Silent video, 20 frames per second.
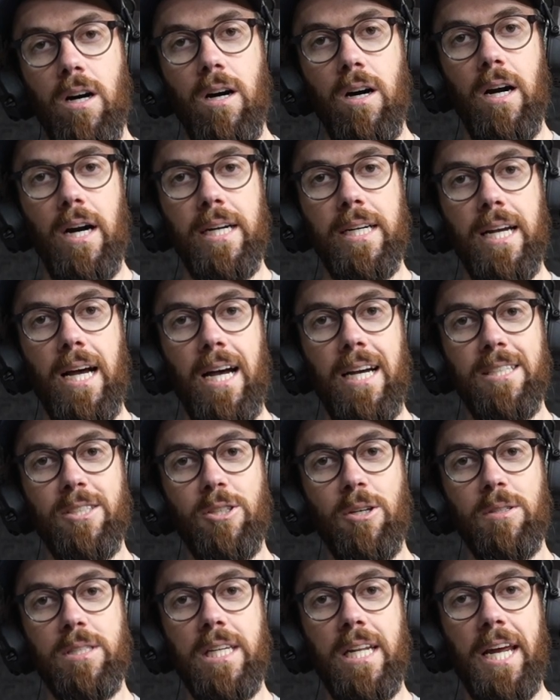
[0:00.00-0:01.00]
Alright guys,
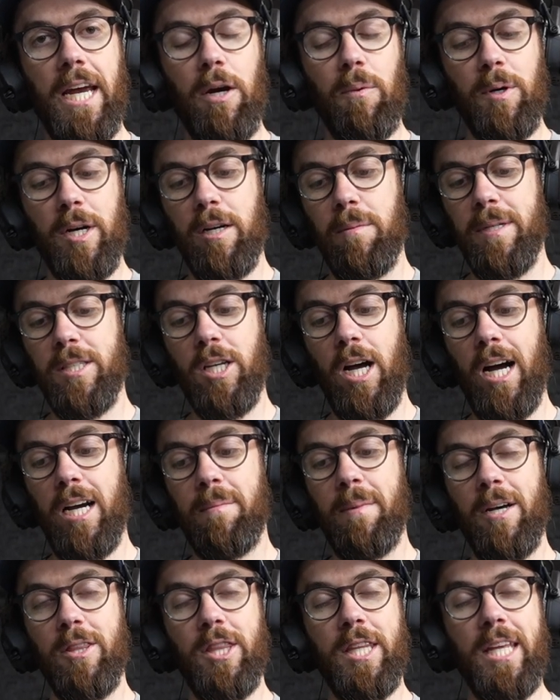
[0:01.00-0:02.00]
so today we're going to be talking
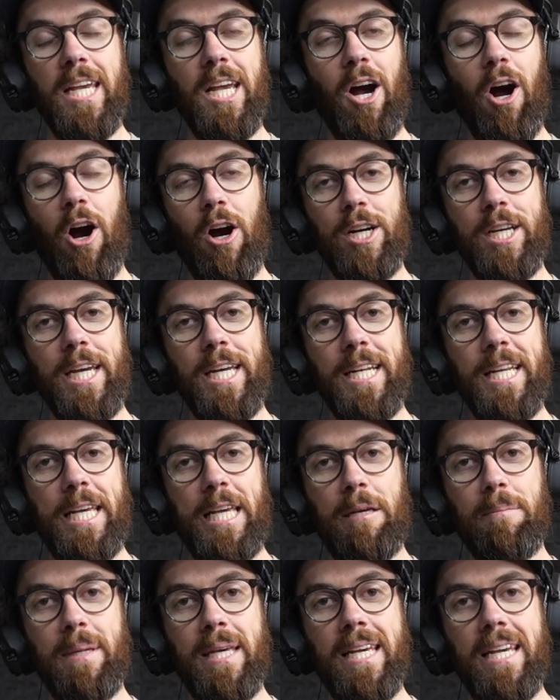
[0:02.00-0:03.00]
about the ARKEN
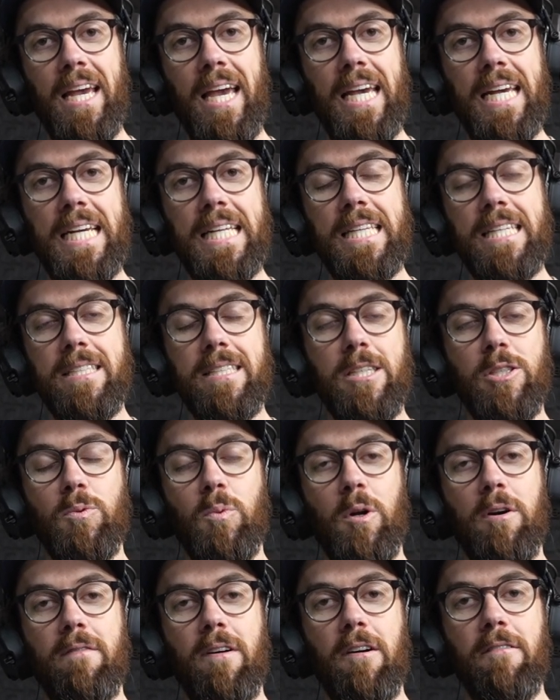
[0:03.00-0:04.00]
EP8. This is
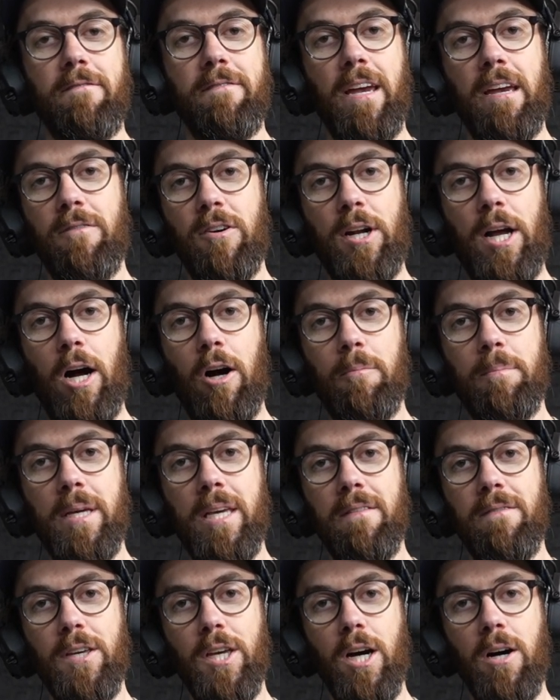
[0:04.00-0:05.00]
one of our favorite
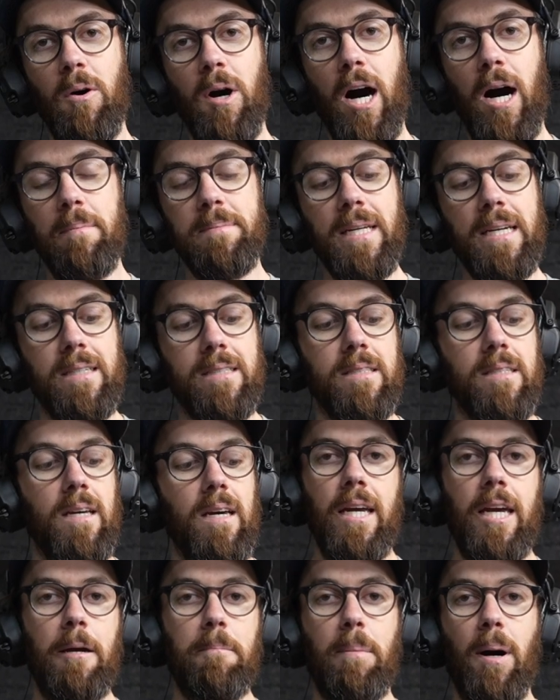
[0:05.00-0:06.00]
LPVO optics.
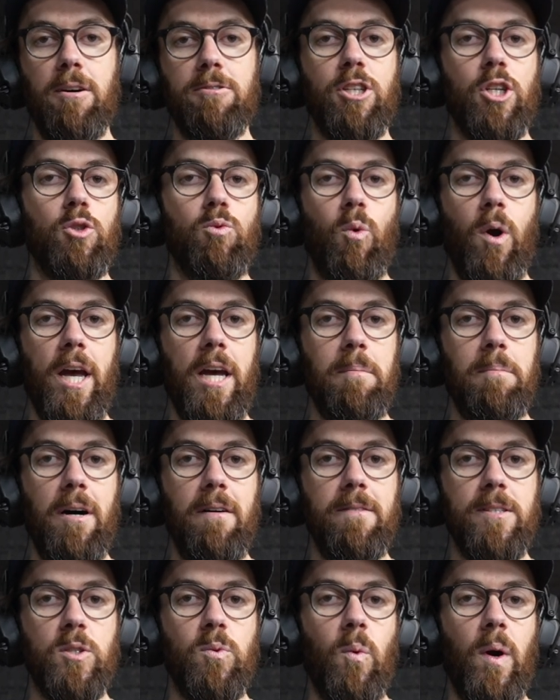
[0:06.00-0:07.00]
It punches way
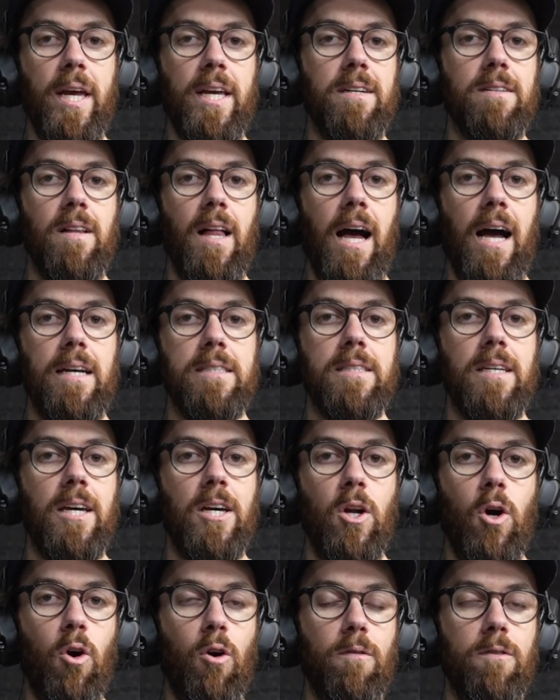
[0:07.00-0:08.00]
above its weight class,
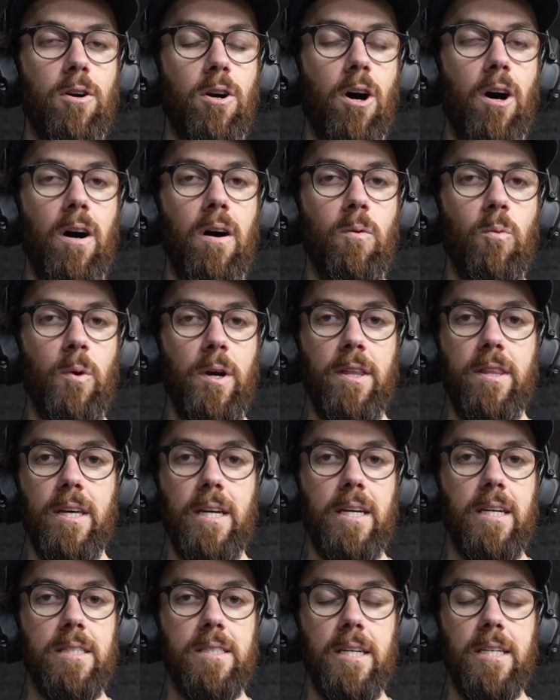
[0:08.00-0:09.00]
and overall we
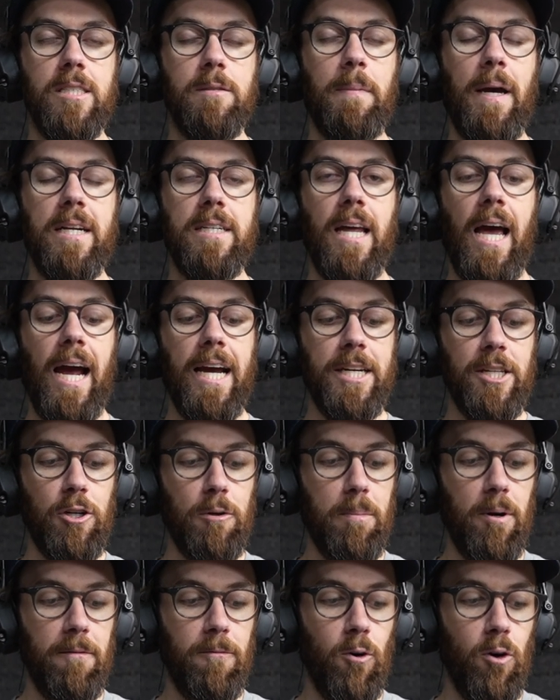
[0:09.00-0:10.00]
think it's a spectacular
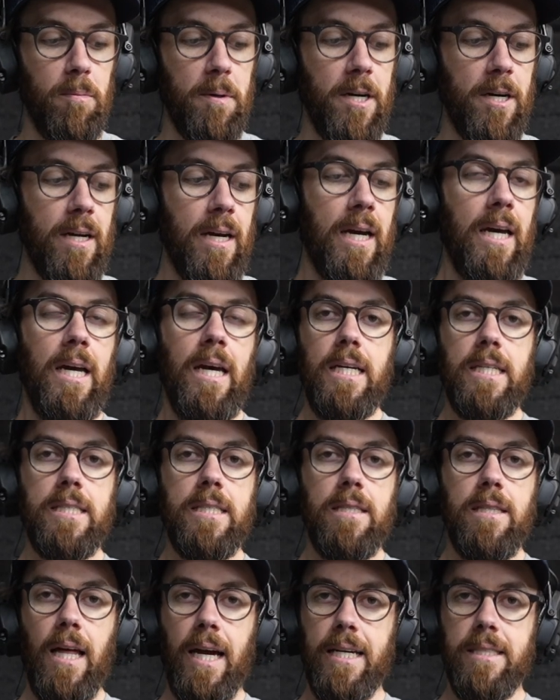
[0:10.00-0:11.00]
performer.
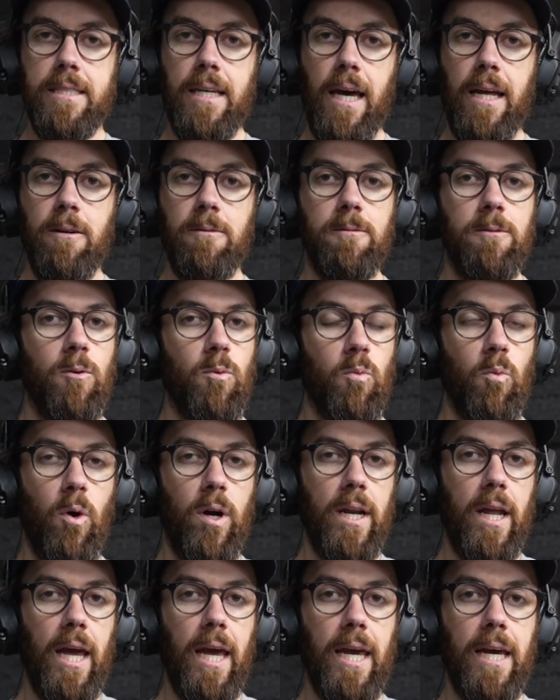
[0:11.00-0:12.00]
Like I said,
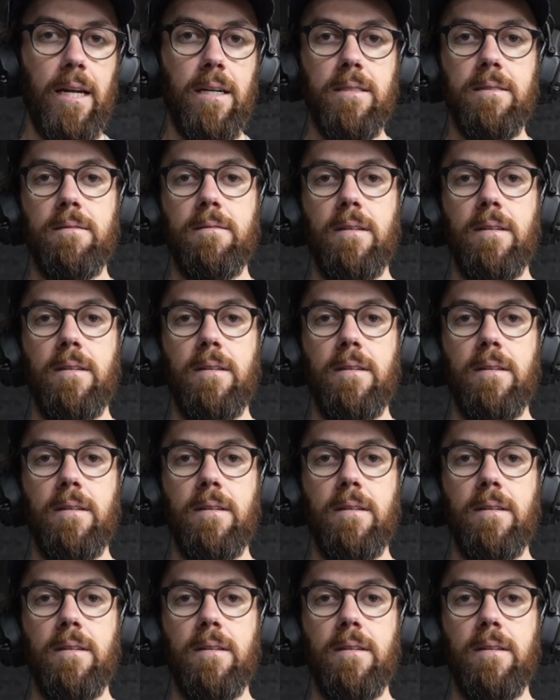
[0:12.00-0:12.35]
1:8.